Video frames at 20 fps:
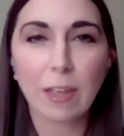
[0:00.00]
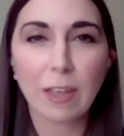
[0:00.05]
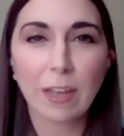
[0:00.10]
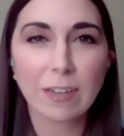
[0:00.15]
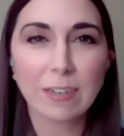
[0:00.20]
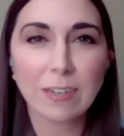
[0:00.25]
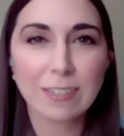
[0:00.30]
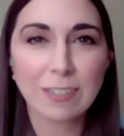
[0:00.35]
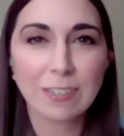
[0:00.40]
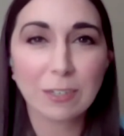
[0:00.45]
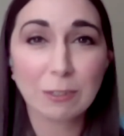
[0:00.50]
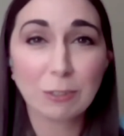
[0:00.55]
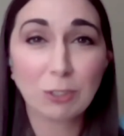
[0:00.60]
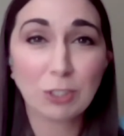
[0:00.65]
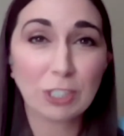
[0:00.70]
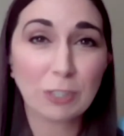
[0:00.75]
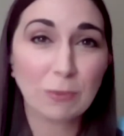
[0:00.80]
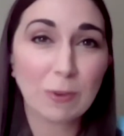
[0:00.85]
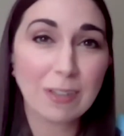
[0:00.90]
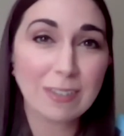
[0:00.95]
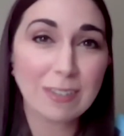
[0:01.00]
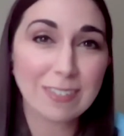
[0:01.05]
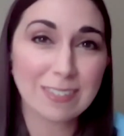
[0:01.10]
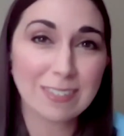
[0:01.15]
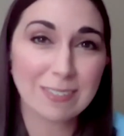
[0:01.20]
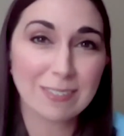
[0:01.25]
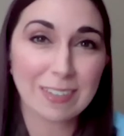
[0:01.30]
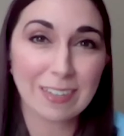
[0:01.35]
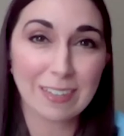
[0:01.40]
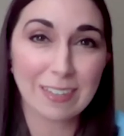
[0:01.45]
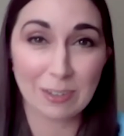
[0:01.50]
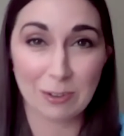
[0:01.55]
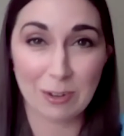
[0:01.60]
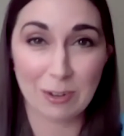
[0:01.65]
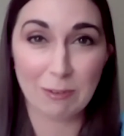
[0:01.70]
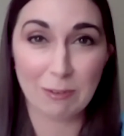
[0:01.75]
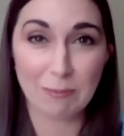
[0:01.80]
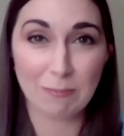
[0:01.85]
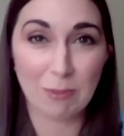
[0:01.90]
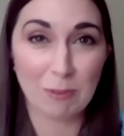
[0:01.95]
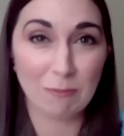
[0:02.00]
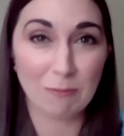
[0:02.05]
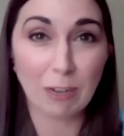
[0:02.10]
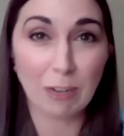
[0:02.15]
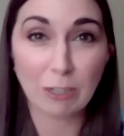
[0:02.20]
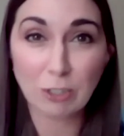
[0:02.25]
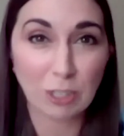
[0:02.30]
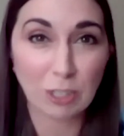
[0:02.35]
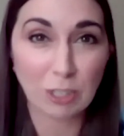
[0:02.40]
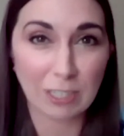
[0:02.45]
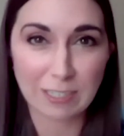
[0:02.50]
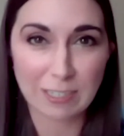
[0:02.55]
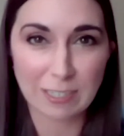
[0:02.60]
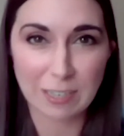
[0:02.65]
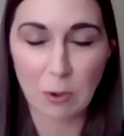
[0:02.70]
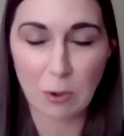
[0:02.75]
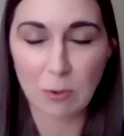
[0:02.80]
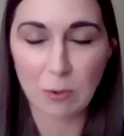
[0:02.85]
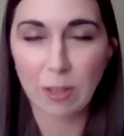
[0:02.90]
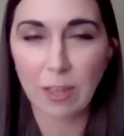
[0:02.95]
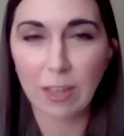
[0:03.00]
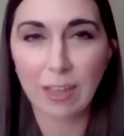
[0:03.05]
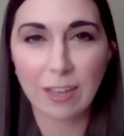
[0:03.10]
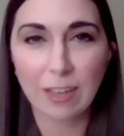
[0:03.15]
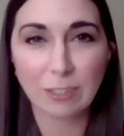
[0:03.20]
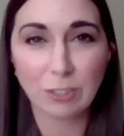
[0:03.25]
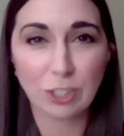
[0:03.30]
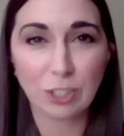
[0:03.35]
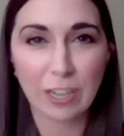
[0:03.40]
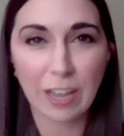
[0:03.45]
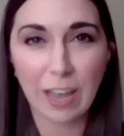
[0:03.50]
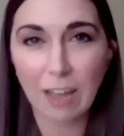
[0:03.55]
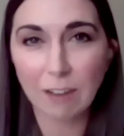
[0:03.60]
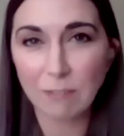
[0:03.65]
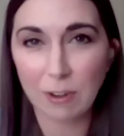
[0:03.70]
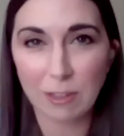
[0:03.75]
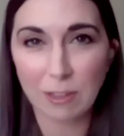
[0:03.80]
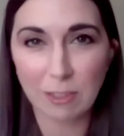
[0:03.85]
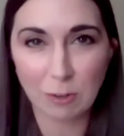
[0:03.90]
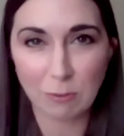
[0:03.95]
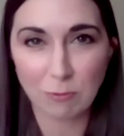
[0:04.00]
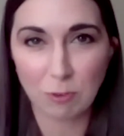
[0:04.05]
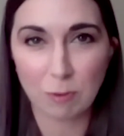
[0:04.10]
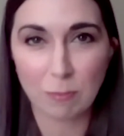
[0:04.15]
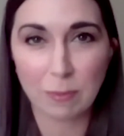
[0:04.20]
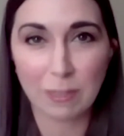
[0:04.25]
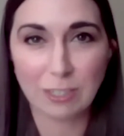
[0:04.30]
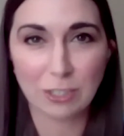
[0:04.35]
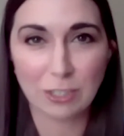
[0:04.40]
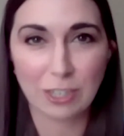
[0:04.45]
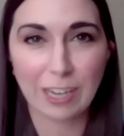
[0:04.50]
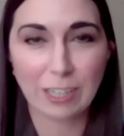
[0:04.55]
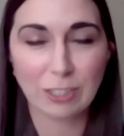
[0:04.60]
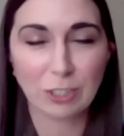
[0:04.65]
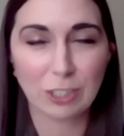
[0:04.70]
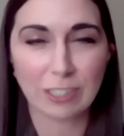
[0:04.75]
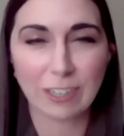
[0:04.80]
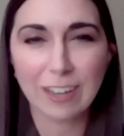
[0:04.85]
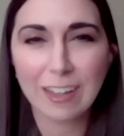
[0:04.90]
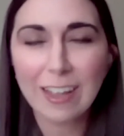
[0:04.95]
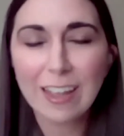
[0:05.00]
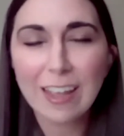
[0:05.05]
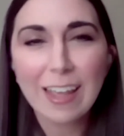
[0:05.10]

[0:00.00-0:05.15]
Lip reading: And, she was illiterate, functionally so, and she had very little formal education.